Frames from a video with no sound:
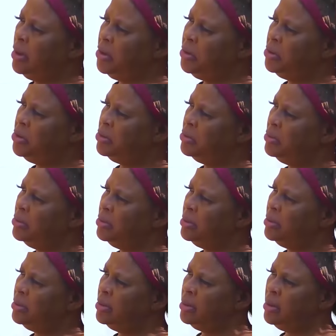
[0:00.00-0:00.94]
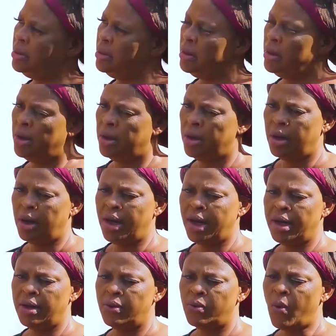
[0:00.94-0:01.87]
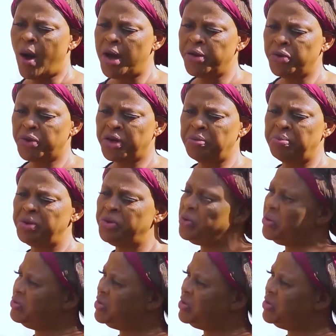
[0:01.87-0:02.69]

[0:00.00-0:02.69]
Thank you. Why are you keeping